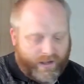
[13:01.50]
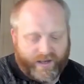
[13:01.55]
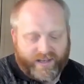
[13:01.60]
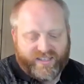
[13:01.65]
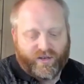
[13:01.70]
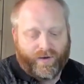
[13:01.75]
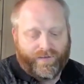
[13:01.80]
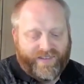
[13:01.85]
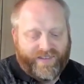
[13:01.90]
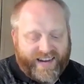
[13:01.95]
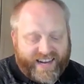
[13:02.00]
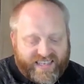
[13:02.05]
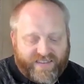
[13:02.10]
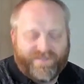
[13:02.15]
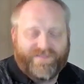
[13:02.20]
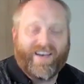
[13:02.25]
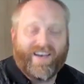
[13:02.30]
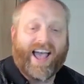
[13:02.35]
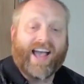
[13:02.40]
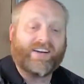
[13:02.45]
So if it is a
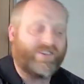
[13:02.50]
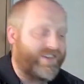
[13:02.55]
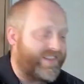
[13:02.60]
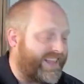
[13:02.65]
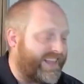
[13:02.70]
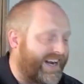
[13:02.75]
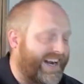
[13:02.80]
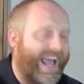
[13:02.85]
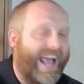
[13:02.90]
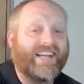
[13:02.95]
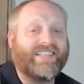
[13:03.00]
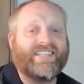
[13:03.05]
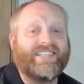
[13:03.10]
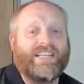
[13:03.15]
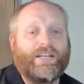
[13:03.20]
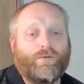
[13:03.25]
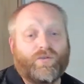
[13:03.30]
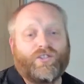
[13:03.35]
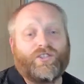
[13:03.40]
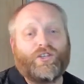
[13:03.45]
factor, then x
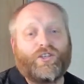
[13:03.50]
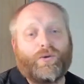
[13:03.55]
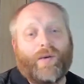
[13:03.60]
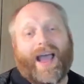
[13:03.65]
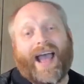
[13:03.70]
equals 2